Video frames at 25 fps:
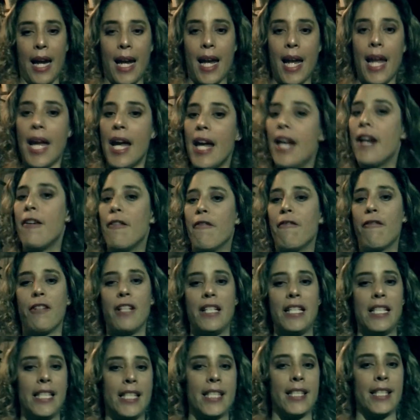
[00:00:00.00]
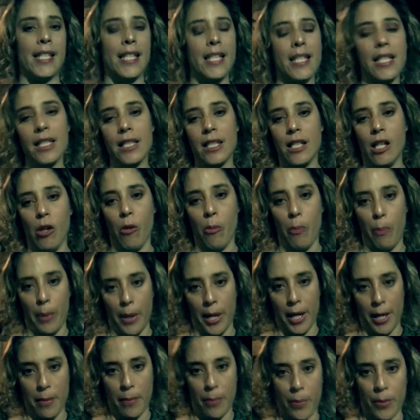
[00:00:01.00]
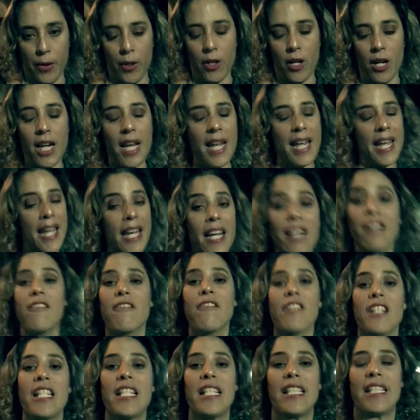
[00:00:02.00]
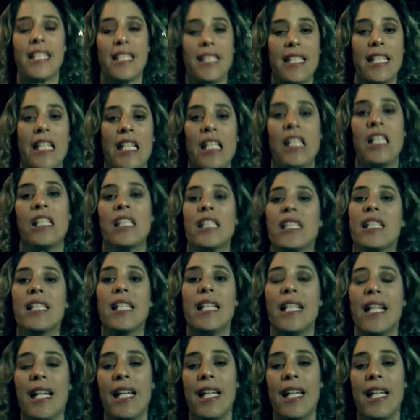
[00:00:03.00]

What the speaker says: every single paper, every single